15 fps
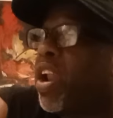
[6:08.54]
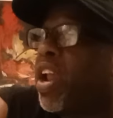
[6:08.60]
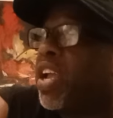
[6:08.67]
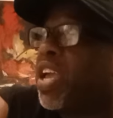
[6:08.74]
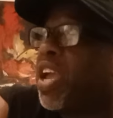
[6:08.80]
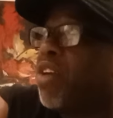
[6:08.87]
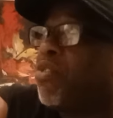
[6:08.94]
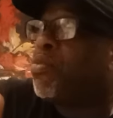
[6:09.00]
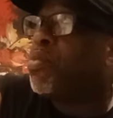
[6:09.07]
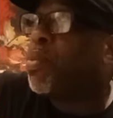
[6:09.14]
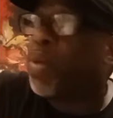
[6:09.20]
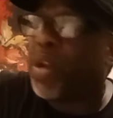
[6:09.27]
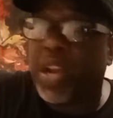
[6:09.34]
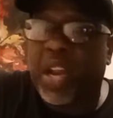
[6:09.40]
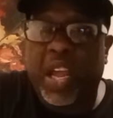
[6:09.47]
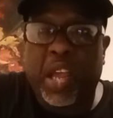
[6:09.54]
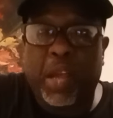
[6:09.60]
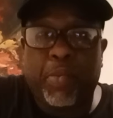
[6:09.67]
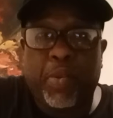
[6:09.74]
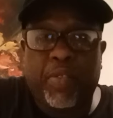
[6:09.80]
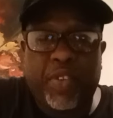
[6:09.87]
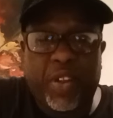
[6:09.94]
I can't remember the
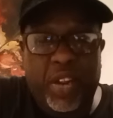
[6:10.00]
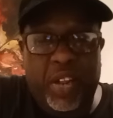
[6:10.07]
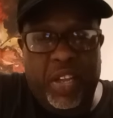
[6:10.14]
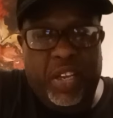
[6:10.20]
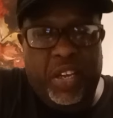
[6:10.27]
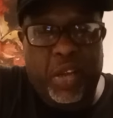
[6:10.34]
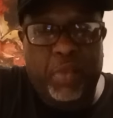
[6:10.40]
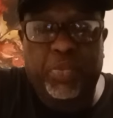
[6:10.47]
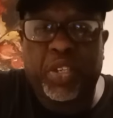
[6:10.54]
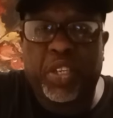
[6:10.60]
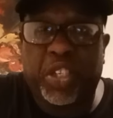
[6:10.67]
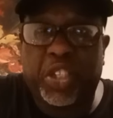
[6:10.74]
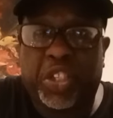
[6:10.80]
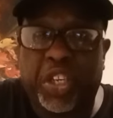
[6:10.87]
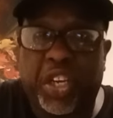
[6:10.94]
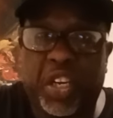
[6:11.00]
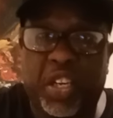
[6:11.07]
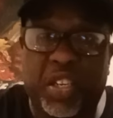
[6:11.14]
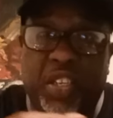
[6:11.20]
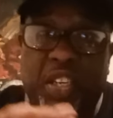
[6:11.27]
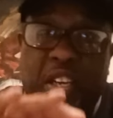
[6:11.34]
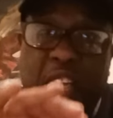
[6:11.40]
name of it. It comes in a
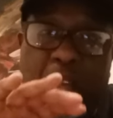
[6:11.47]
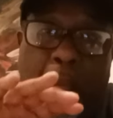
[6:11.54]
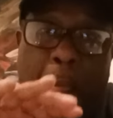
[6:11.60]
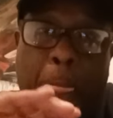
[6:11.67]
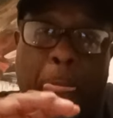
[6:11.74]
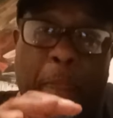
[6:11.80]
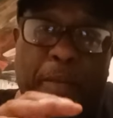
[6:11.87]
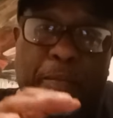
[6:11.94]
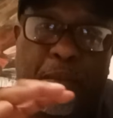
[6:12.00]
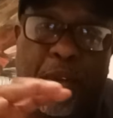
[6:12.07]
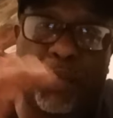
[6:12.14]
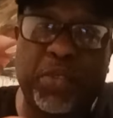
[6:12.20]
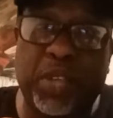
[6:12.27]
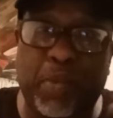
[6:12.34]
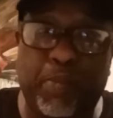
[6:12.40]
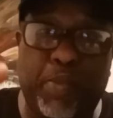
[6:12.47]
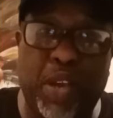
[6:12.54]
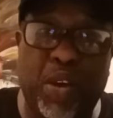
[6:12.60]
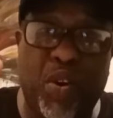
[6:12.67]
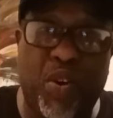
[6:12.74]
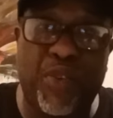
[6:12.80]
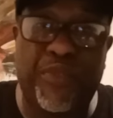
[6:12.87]
jug. It comes in a big
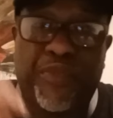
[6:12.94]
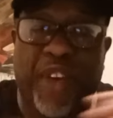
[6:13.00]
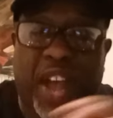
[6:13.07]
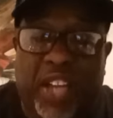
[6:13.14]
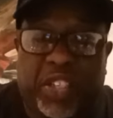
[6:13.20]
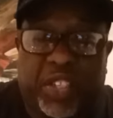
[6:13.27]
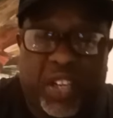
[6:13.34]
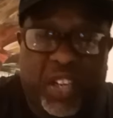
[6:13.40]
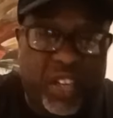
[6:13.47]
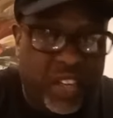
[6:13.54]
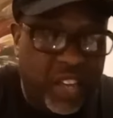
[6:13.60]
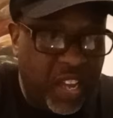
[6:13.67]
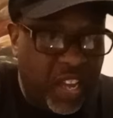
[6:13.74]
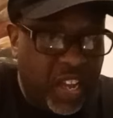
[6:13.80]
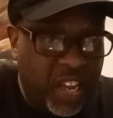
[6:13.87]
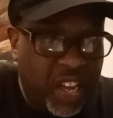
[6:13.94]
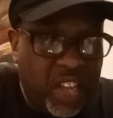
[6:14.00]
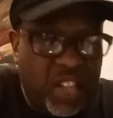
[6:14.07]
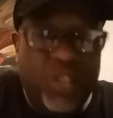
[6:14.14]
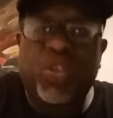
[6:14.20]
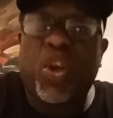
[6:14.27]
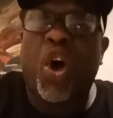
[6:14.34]
old fat jug.
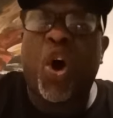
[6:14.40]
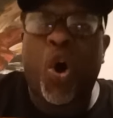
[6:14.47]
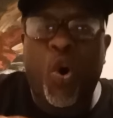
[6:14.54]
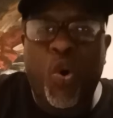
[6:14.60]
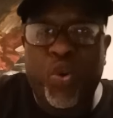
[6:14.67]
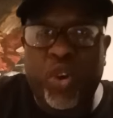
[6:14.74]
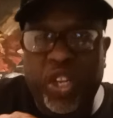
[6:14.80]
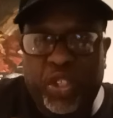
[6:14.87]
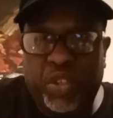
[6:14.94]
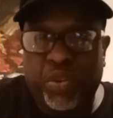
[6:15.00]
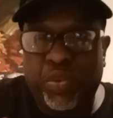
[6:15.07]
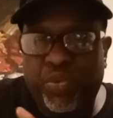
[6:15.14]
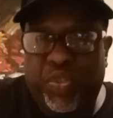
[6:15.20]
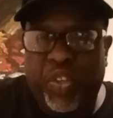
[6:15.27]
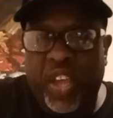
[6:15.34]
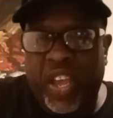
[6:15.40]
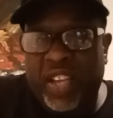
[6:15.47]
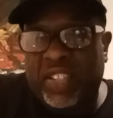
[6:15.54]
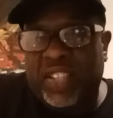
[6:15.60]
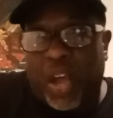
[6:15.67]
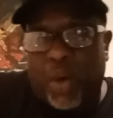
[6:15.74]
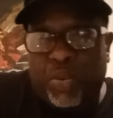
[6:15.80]
Those are only two
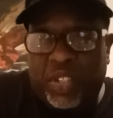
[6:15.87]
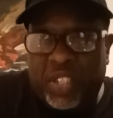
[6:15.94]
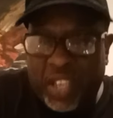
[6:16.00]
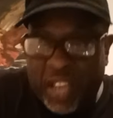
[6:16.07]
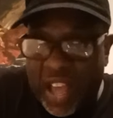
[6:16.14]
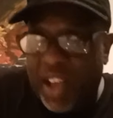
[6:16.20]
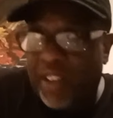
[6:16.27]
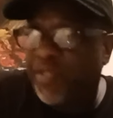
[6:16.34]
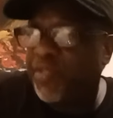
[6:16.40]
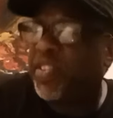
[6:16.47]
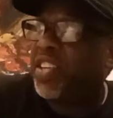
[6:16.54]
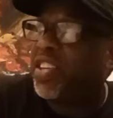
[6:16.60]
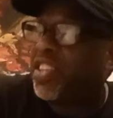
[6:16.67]
things that was left